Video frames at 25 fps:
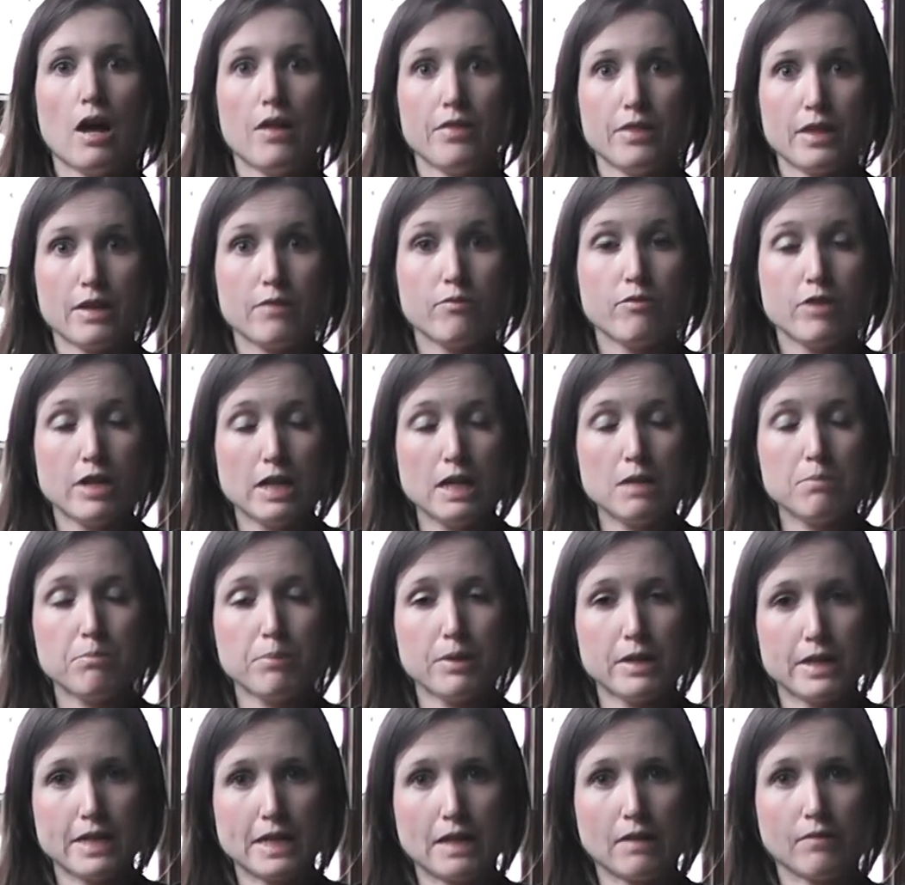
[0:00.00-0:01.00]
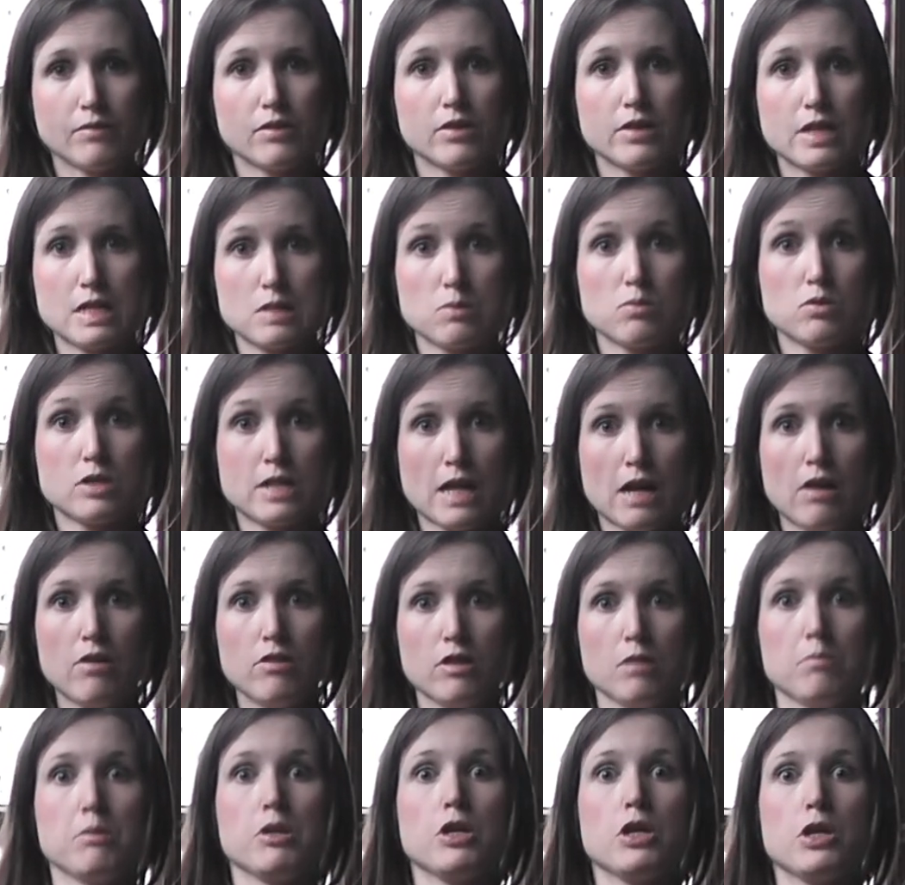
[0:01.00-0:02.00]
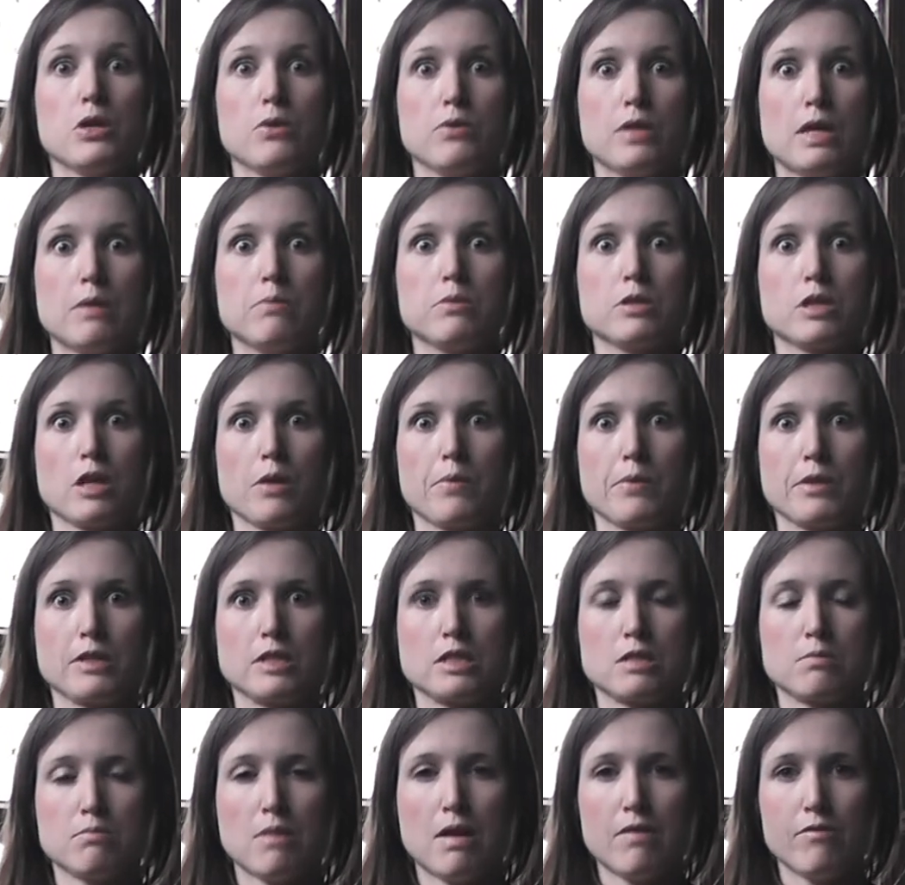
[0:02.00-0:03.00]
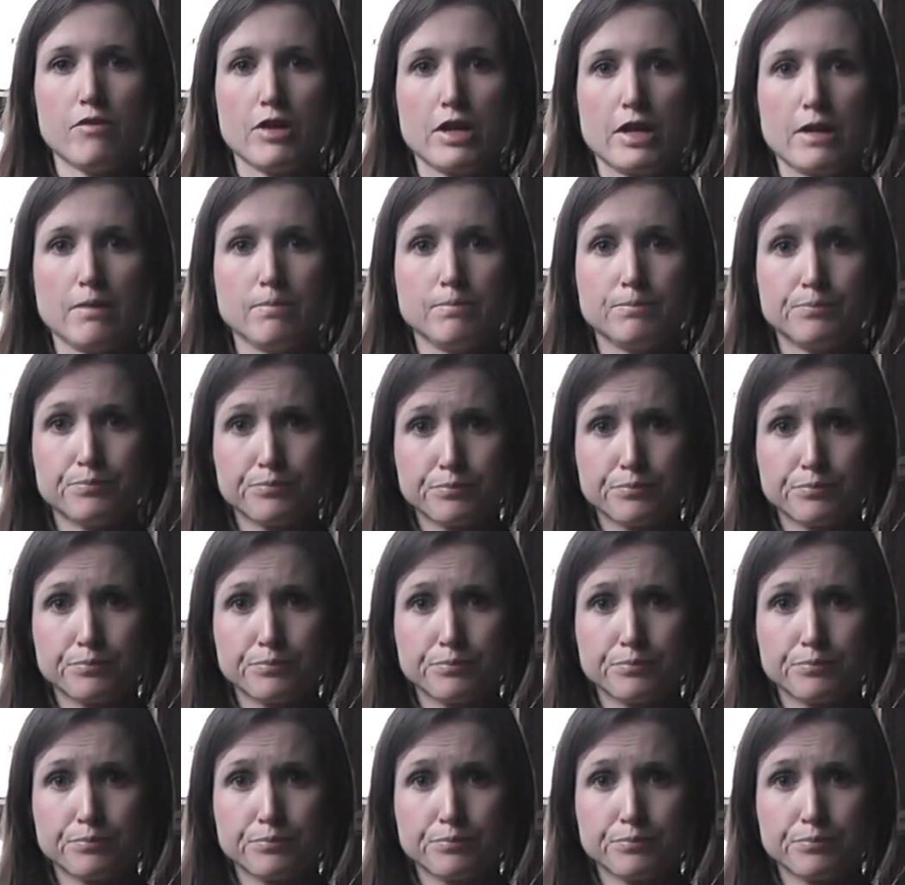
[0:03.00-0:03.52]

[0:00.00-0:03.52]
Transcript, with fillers: And they really believed that this would tell them who they were going to marry.